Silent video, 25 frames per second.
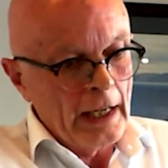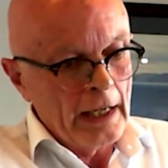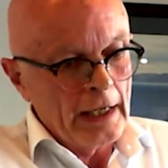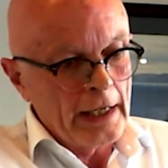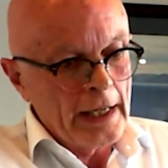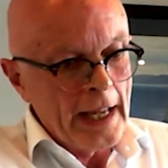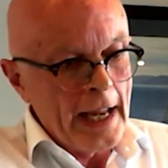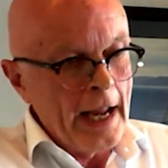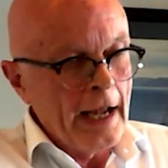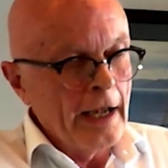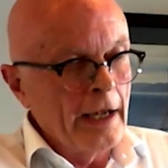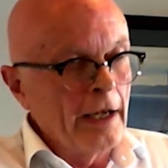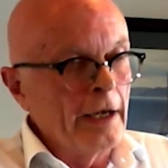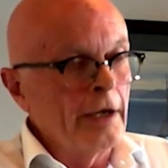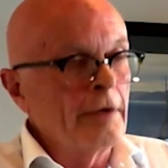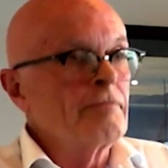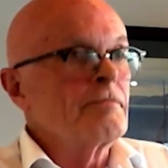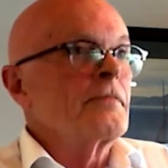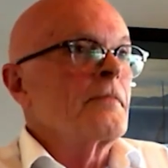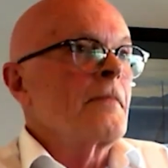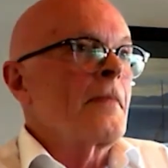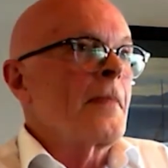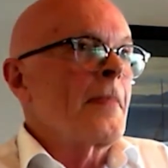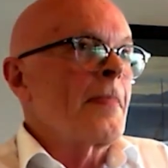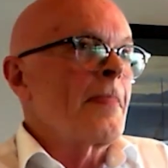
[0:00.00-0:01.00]
again,
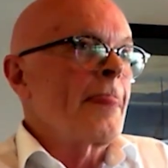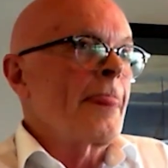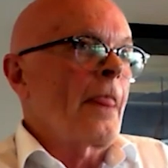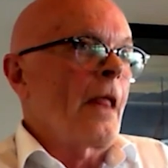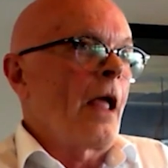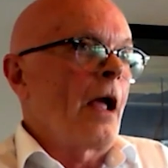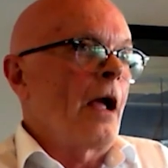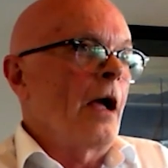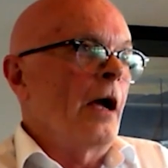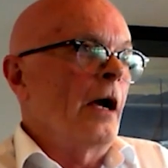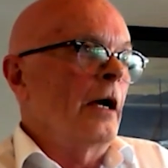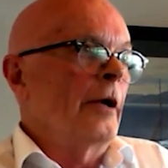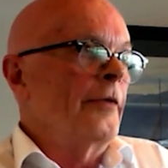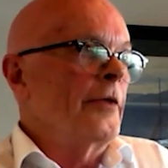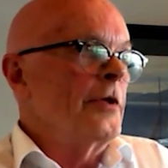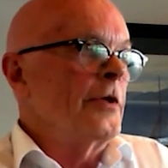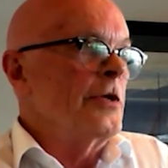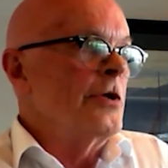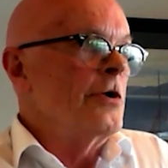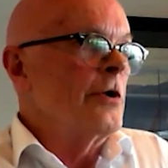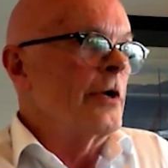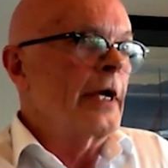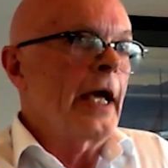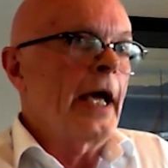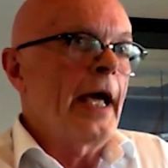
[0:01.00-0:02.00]

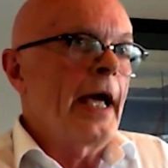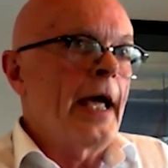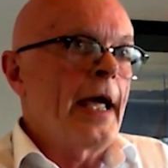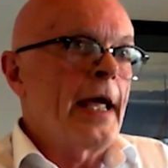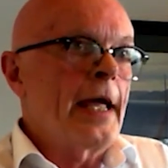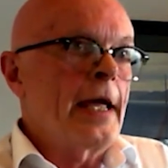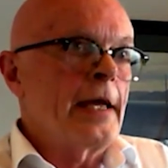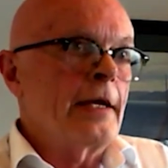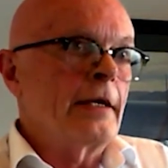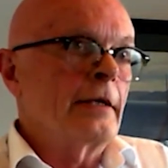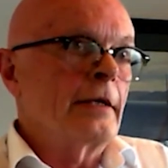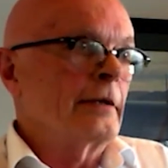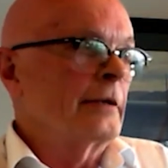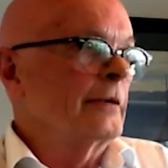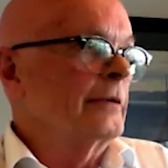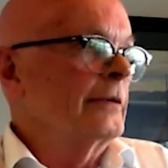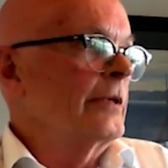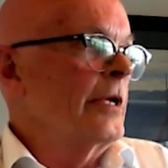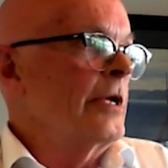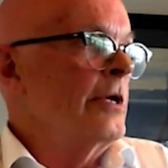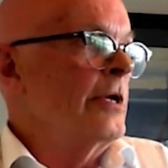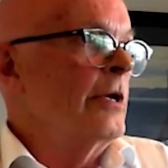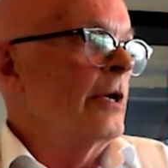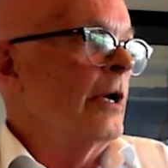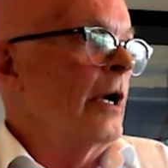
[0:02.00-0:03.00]
the UK,
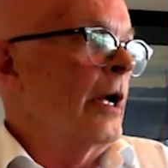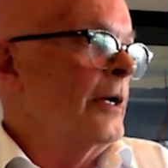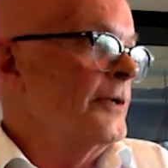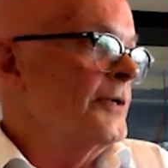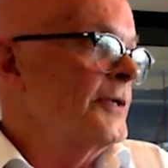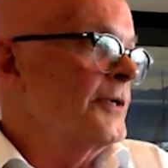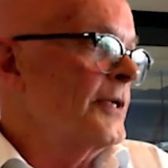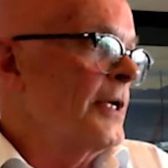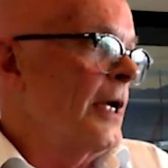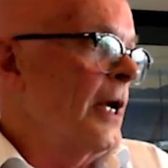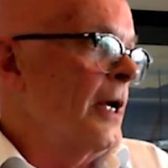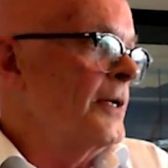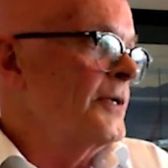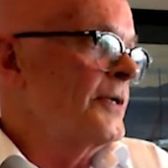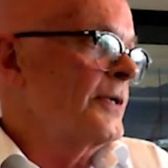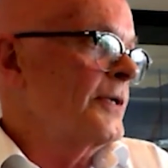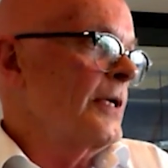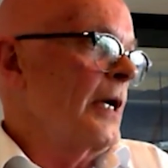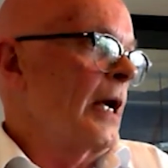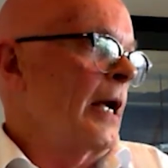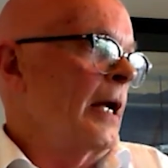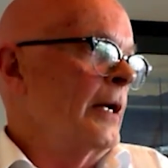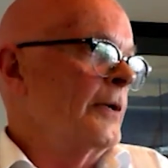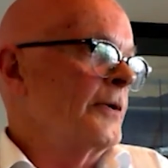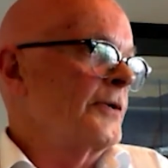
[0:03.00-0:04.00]
the United States
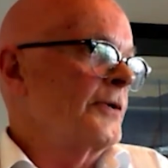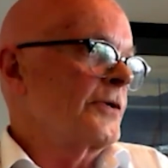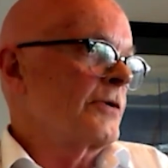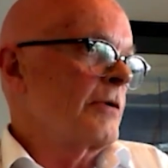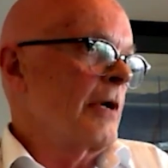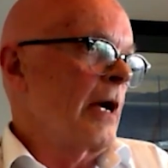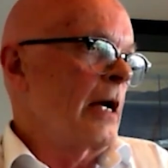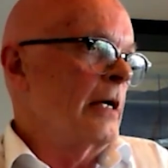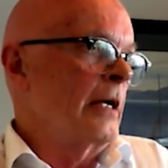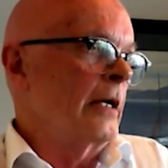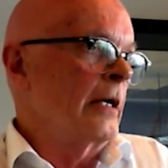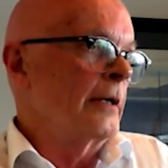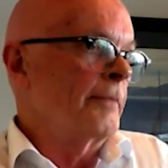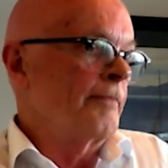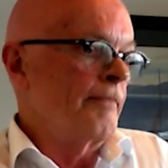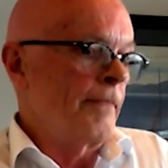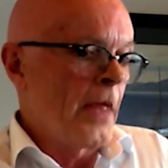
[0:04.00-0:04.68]
and Australia.